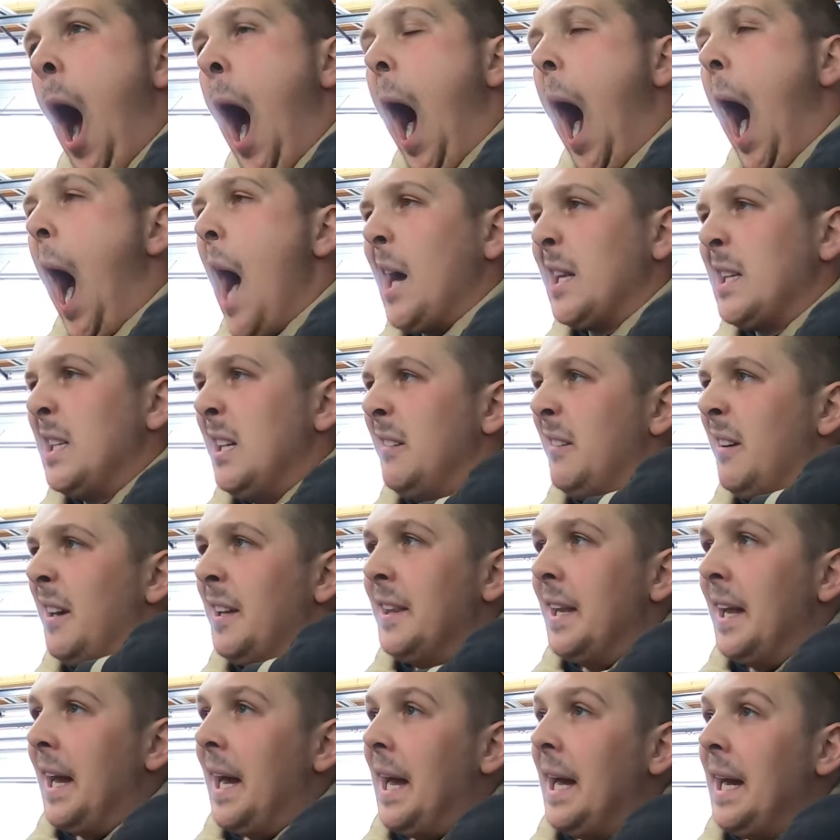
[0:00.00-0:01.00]
active
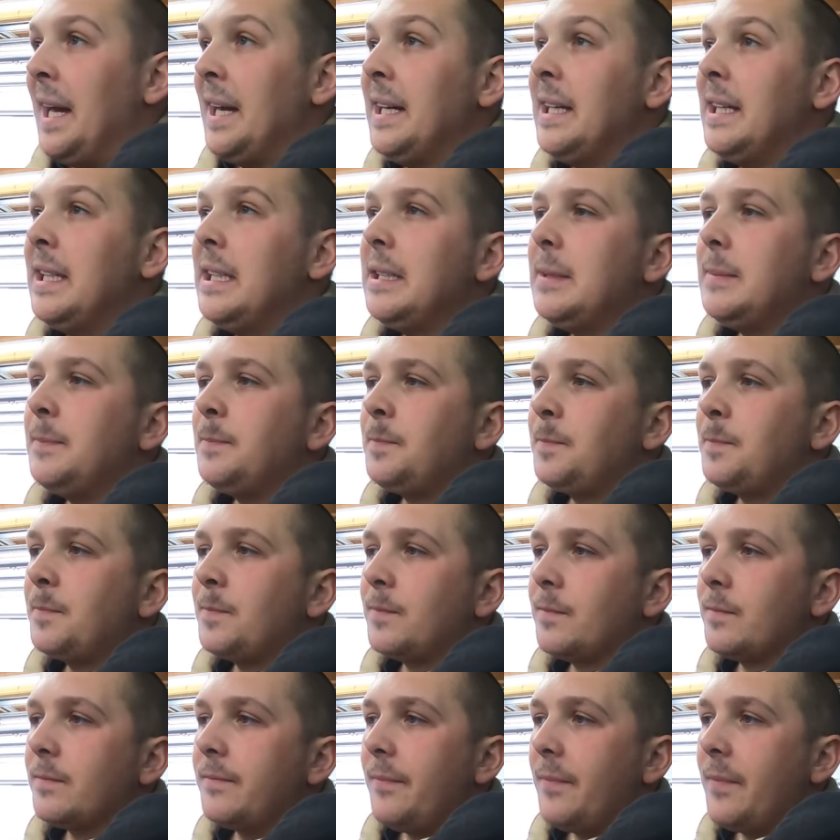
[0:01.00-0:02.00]
on there
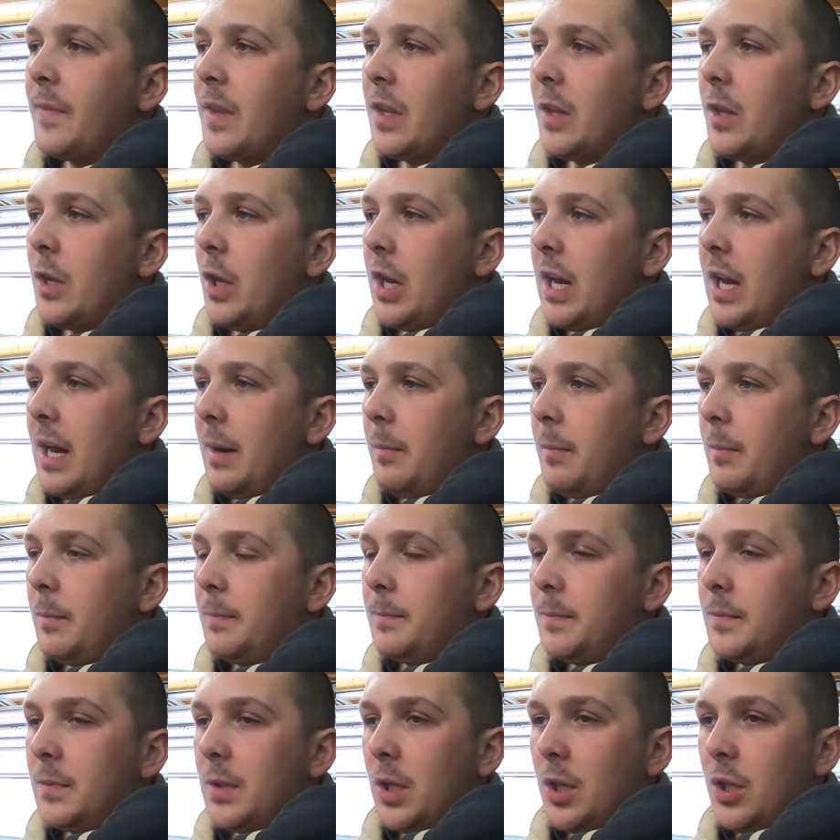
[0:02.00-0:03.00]
than I am
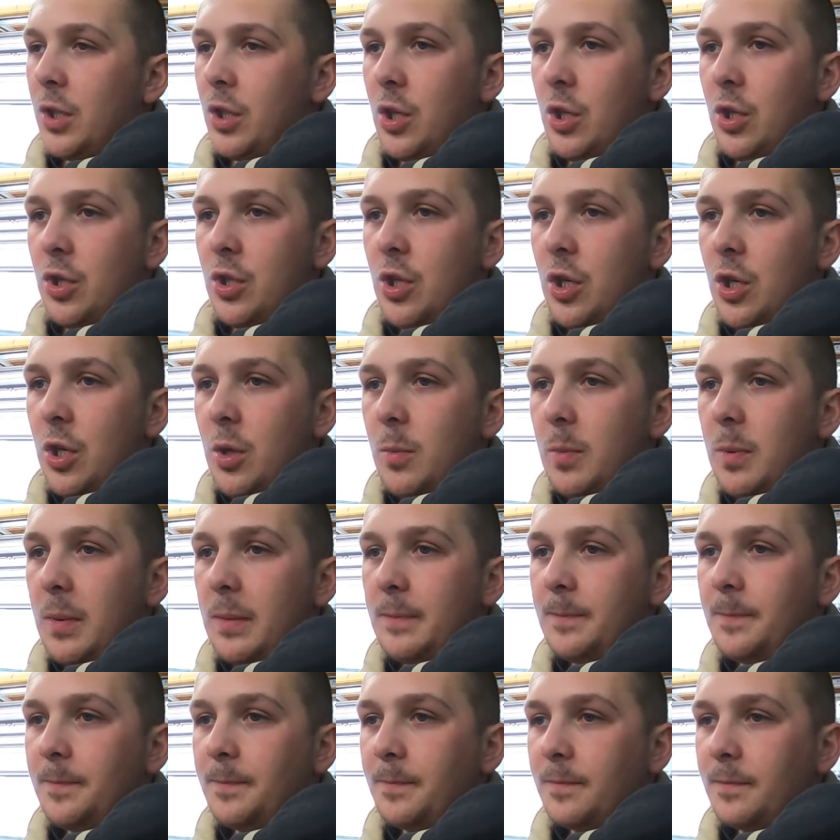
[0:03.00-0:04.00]
on YouTube.
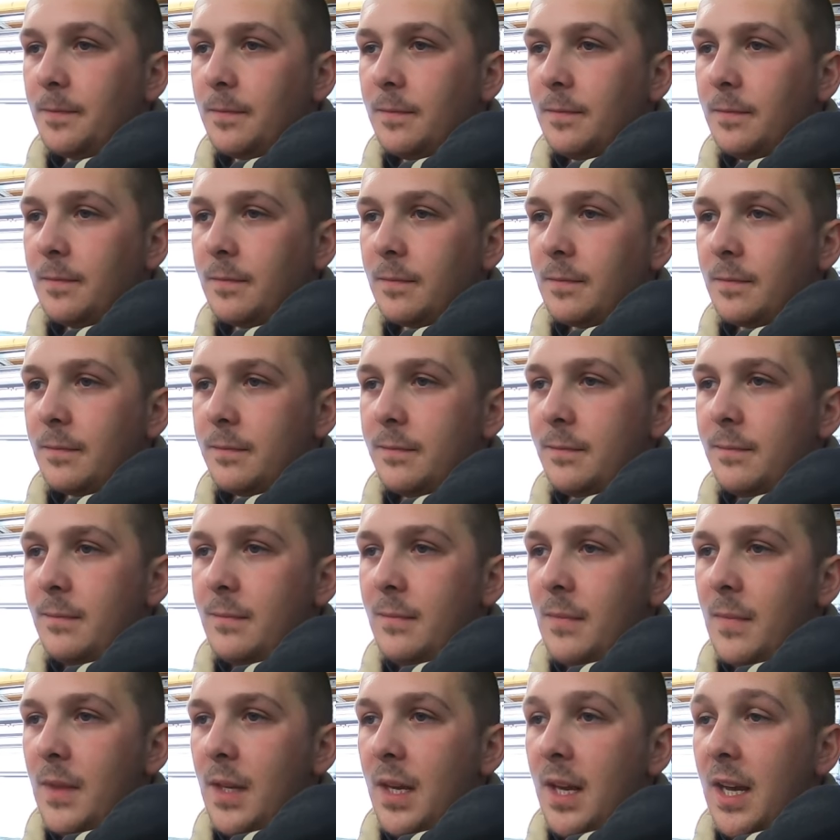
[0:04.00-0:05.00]

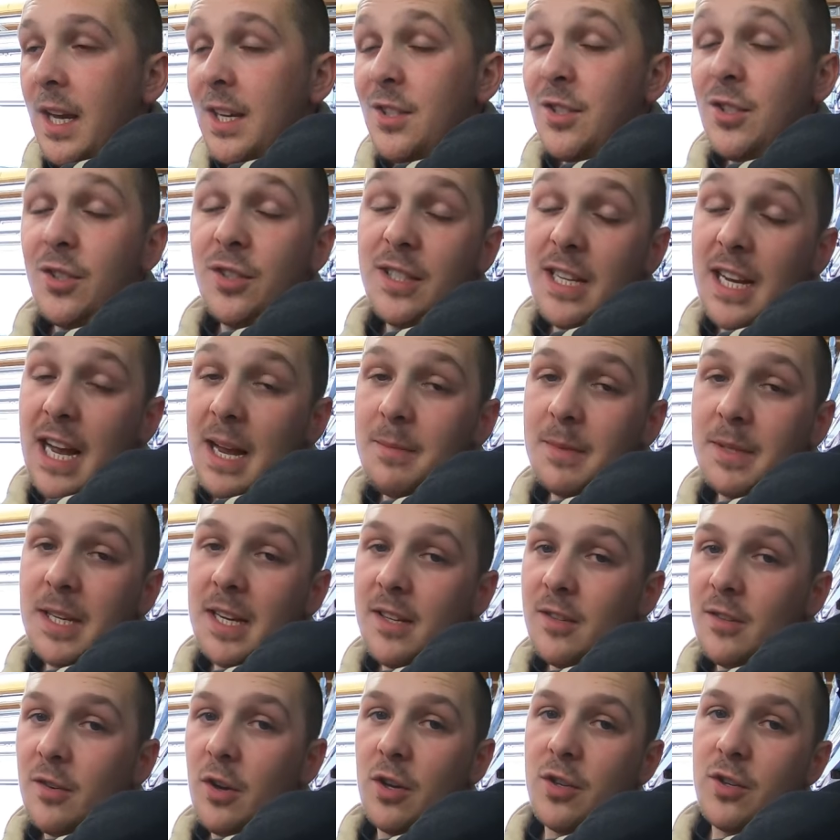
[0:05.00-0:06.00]
It's just
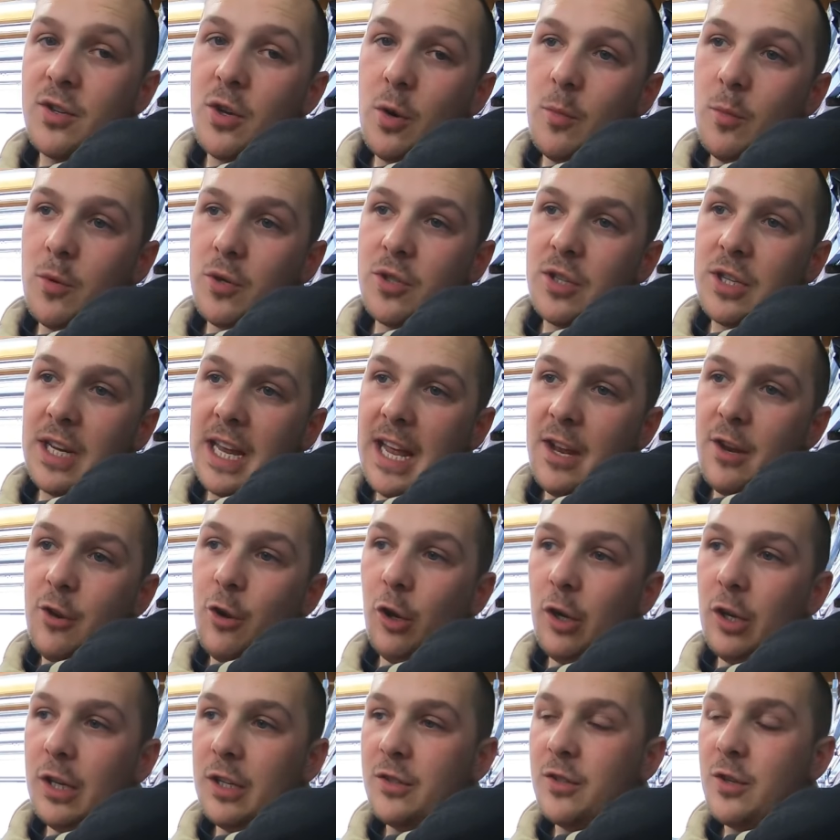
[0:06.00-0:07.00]
timescales. I've got so much to get
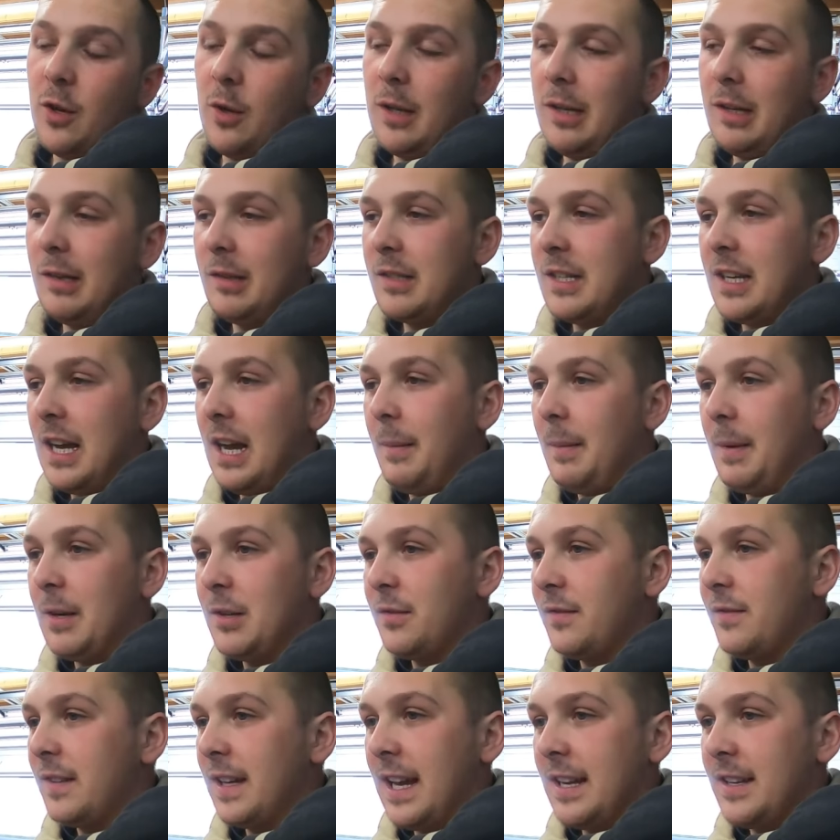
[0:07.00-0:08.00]
done in so little time, I
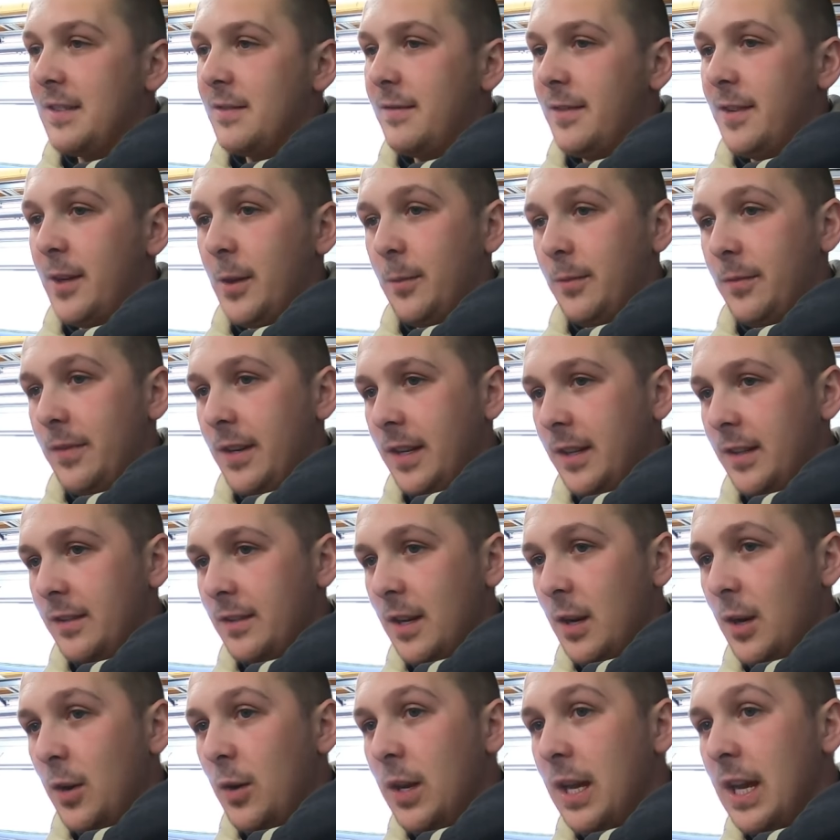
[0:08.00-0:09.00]
just forget to film things.
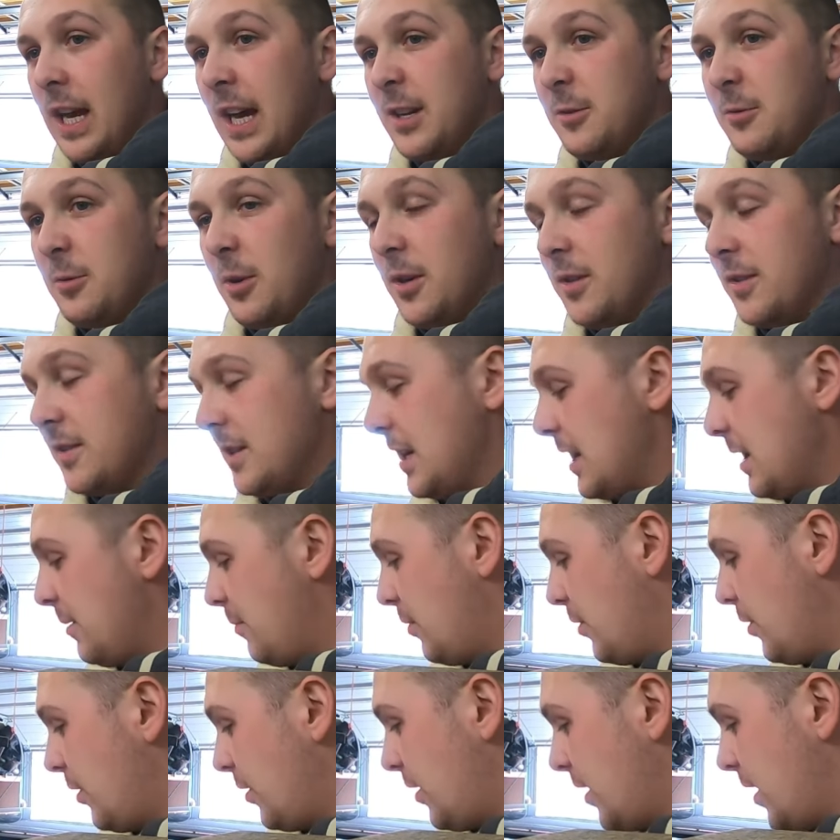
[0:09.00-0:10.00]
I know you guys want to see it,
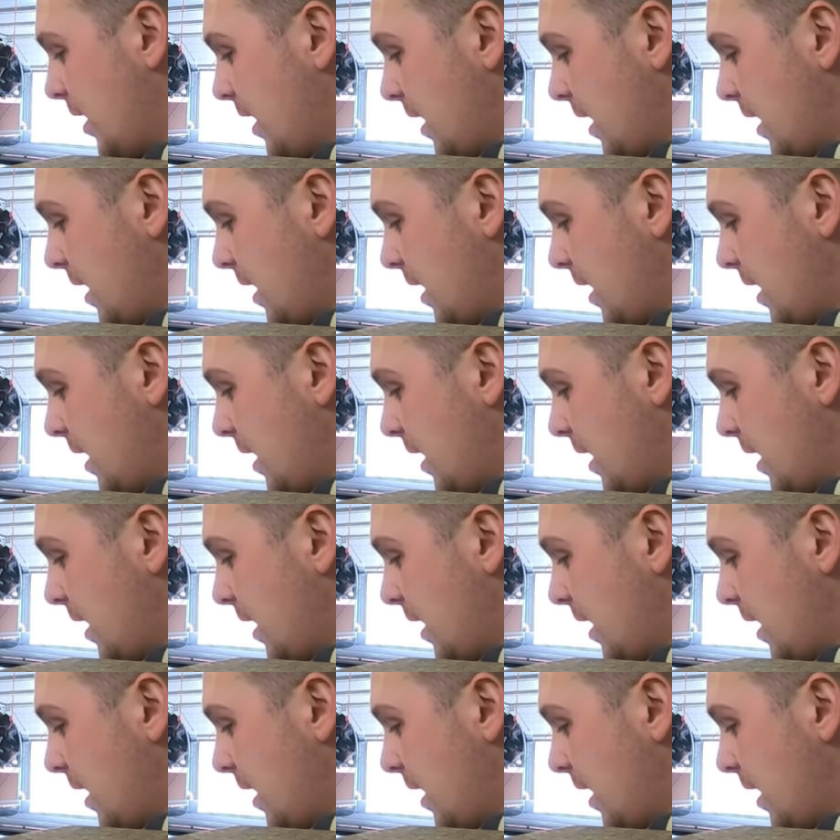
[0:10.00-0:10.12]
but